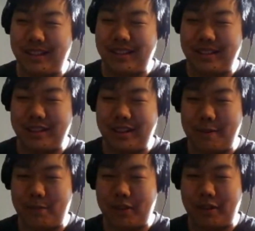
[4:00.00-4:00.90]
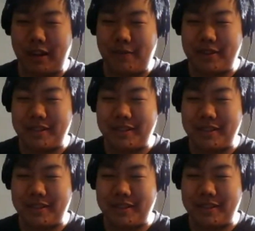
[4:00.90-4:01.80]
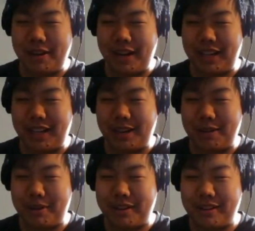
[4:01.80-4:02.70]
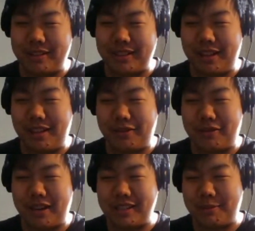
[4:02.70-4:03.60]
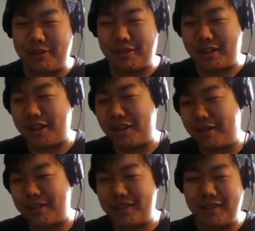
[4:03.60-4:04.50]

And um, you have to stop me right here because otherwise I'm going to